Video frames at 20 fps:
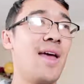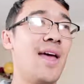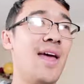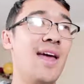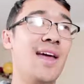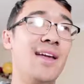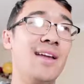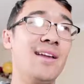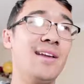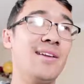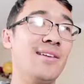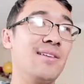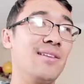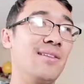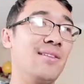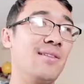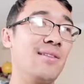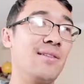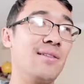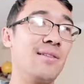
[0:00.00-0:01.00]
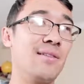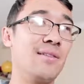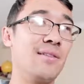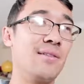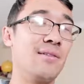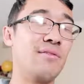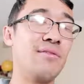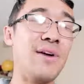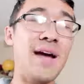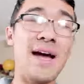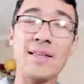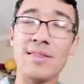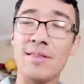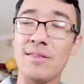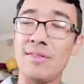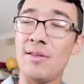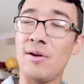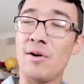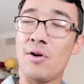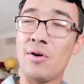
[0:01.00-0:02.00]
And the fact
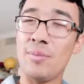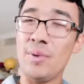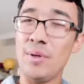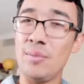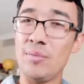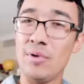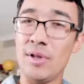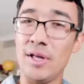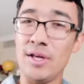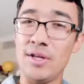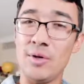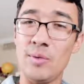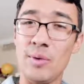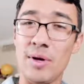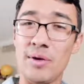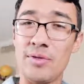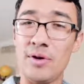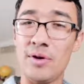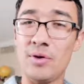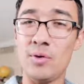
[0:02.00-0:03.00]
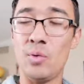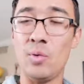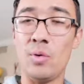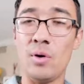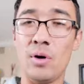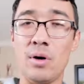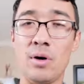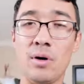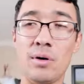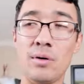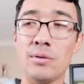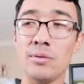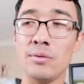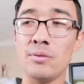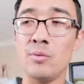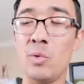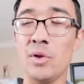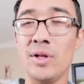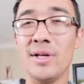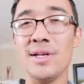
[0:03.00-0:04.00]
that there are people like you out there who are
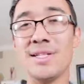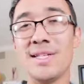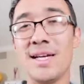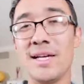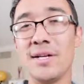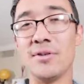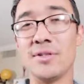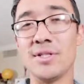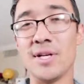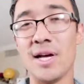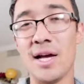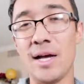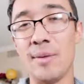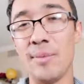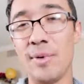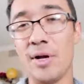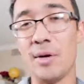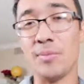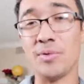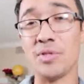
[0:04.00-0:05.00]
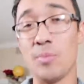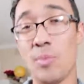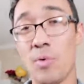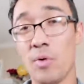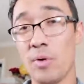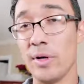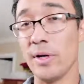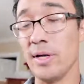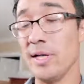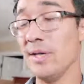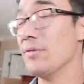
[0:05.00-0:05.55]
willing to take your time and help support it,